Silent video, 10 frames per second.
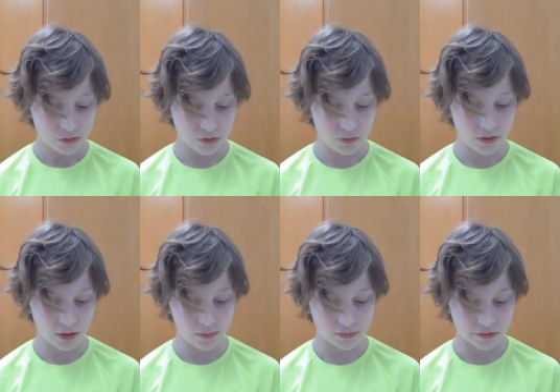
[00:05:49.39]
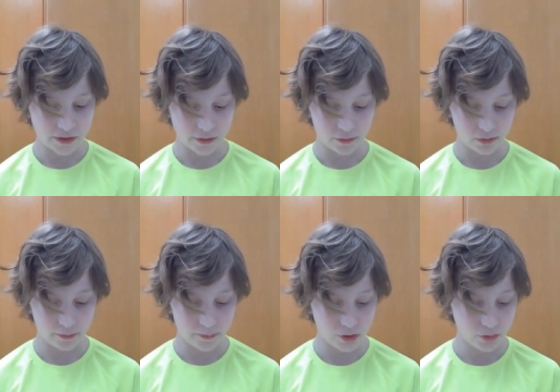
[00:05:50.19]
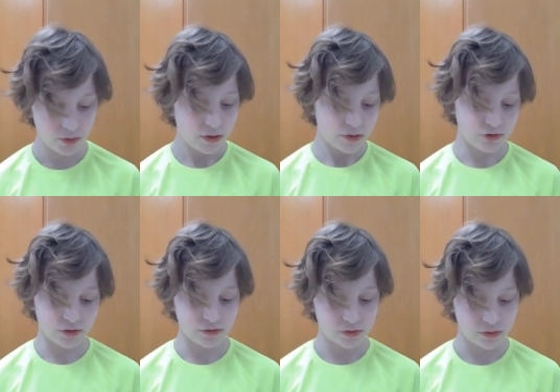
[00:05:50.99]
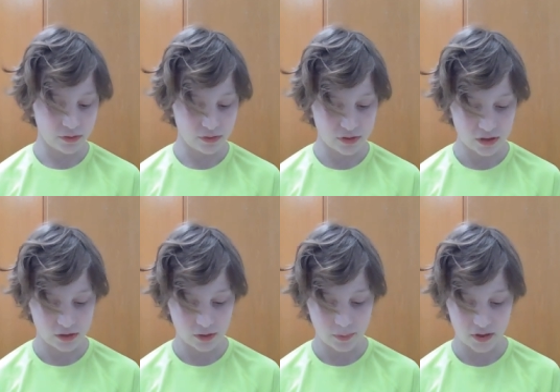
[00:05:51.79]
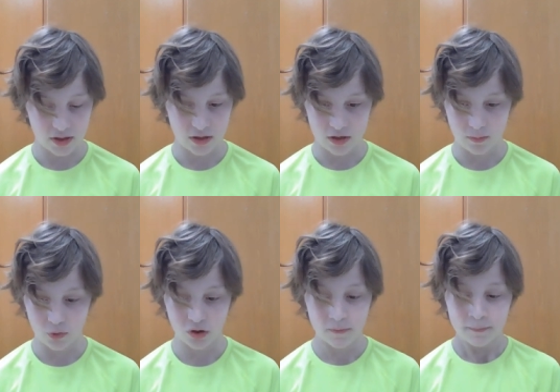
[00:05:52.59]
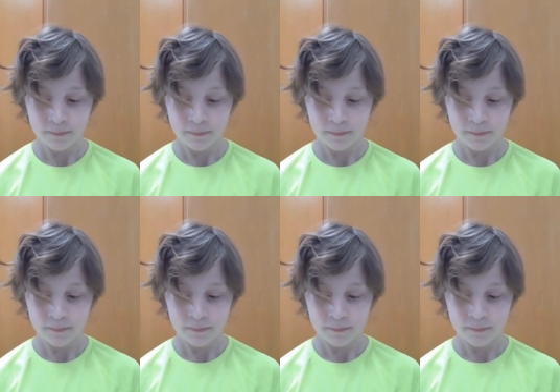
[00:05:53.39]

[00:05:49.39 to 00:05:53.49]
Two games later, Lemieux just couldn't take the pain anymore.